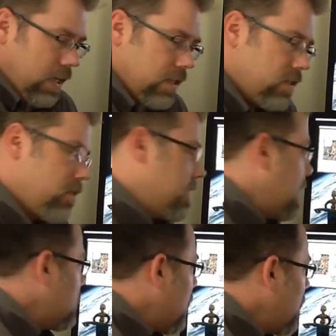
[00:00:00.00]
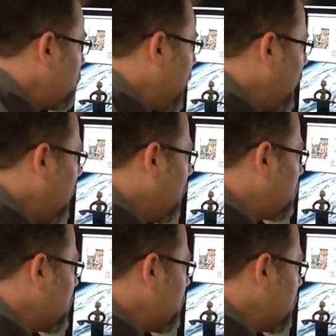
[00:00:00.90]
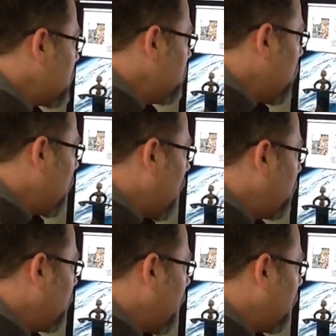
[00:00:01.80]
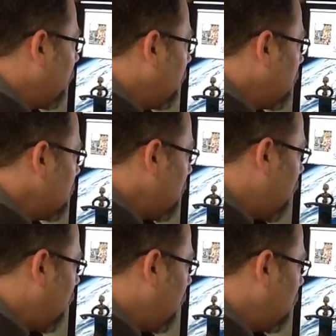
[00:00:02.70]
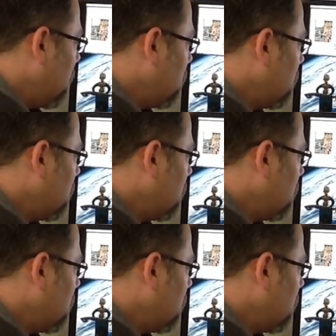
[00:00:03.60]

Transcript: And so as I started painting up some of the smoke up around this area,